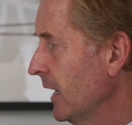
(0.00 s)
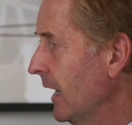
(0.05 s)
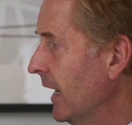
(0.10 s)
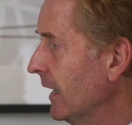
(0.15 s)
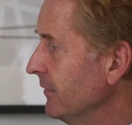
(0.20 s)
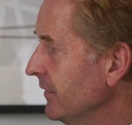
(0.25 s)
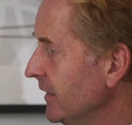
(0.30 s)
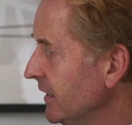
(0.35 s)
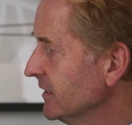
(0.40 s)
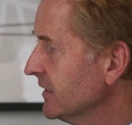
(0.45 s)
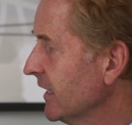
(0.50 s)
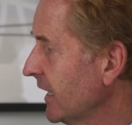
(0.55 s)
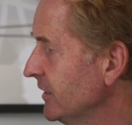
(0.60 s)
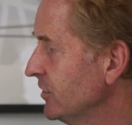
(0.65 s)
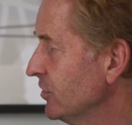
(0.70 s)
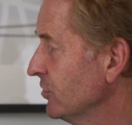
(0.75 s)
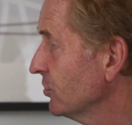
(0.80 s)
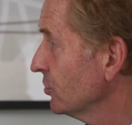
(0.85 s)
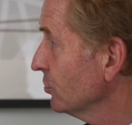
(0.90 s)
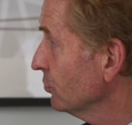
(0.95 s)
And these
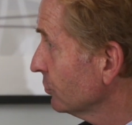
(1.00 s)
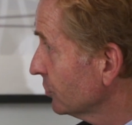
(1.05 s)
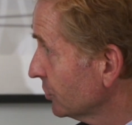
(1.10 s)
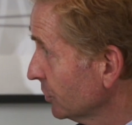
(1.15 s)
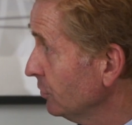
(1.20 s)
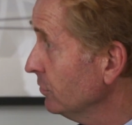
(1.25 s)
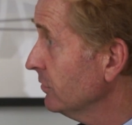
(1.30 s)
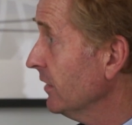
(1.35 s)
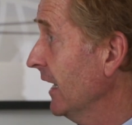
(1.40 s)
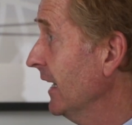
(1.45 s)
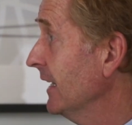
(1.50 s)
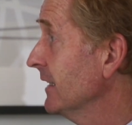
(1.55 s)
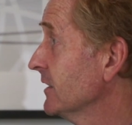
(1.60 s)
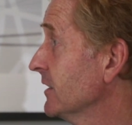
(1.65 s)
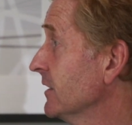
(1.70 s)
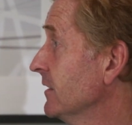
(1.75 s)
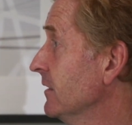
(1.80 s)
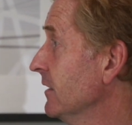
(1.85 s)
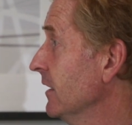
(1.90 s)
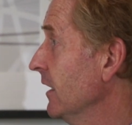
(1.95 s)
agents will do
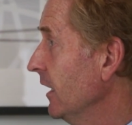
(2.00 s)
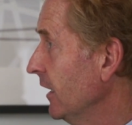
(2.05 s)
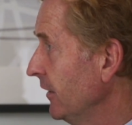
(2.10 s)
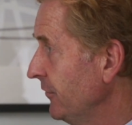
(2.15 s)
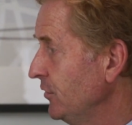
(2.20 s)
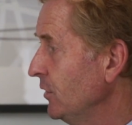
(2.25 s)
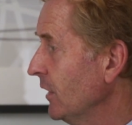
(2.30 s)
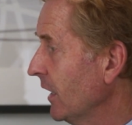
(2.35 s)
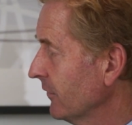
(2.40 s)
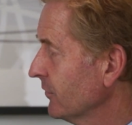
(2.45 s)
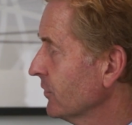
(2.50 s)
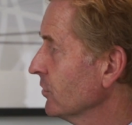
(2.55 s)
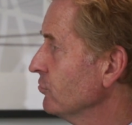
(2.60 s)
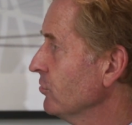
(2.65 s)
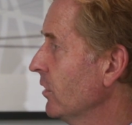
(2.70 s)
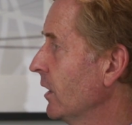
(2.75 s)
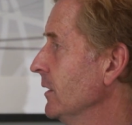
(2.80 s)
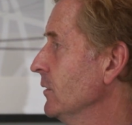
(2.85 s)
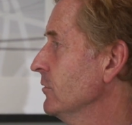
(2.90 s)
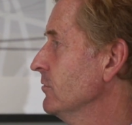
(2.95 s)
that if you have the
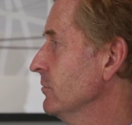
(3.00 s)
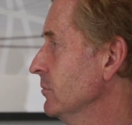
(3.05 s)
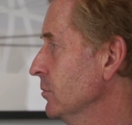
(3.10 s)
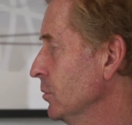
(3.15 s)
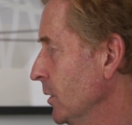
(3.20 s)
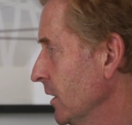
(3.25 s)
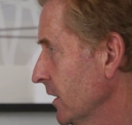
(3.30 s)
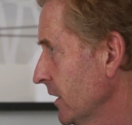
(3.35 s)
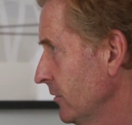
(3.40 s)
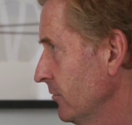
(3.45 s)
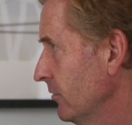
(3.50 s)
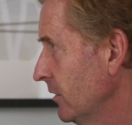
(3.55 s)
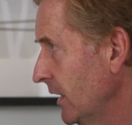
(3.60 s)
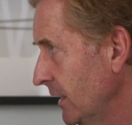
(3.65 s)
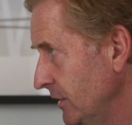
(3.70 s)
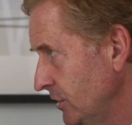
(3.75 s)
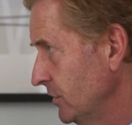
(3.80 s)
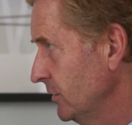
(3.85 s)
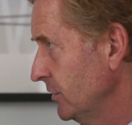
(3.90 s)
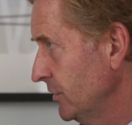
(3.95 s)
right working
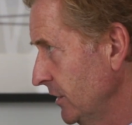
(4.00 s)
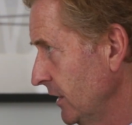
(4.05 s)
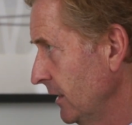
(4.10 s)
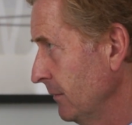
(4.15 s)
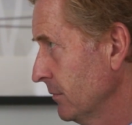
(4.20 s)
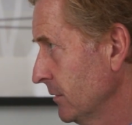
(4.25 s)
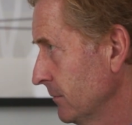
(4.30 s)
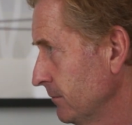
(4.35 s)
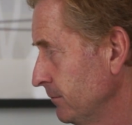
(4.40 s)
relationship.